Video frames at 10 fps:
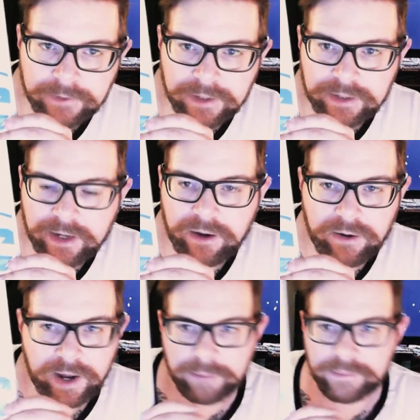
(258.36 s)
Now,
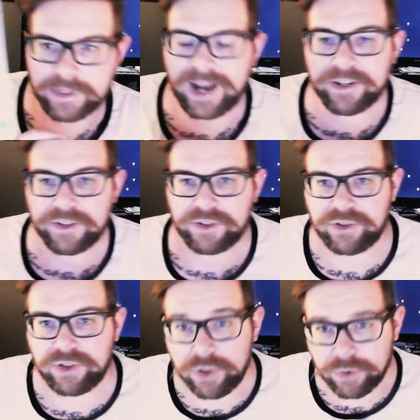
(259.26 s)
I'm not a
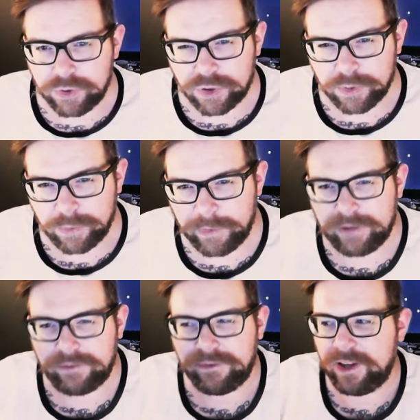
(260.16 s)
huge
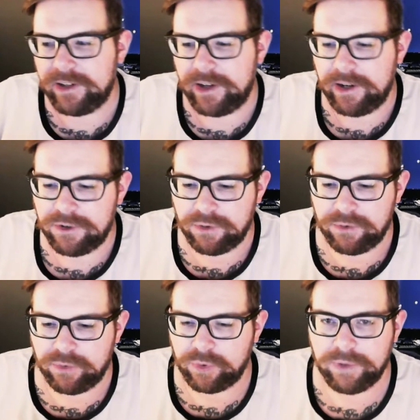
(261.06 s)
Superman fan, and I
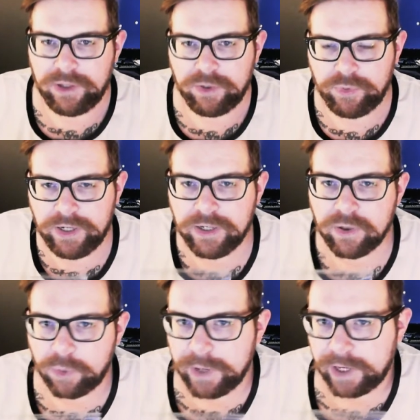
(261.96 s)
don't normally read
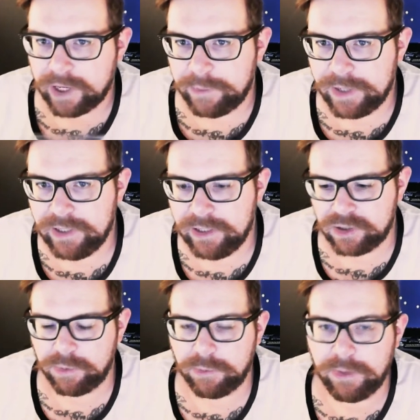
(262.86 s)
or pick up any
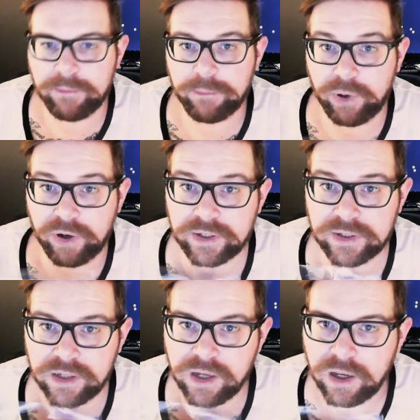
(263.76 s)
Superman books.